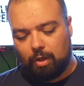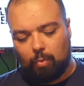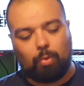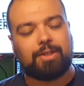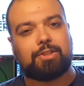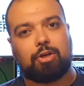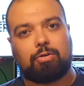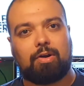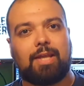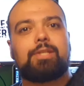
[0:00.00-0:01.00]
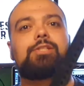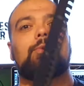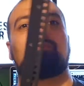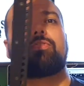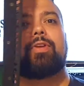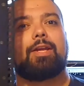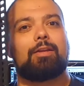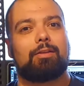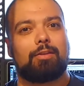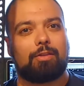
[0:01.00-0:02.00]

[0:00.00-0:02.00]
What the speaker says: wanted to create something